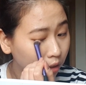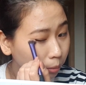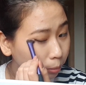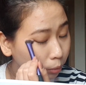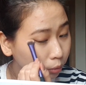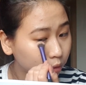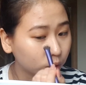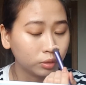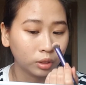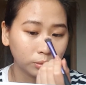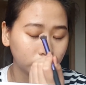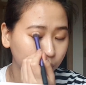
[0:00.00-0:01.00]
Most of
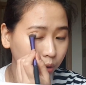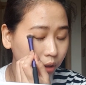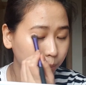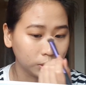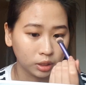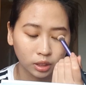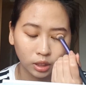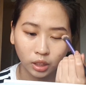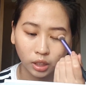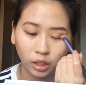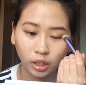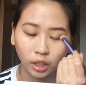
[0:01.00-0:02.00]
them suits me
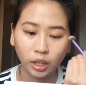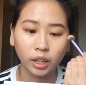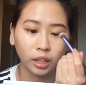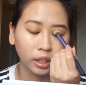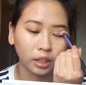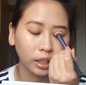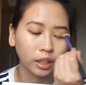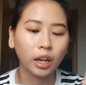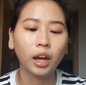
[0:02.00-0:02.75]
and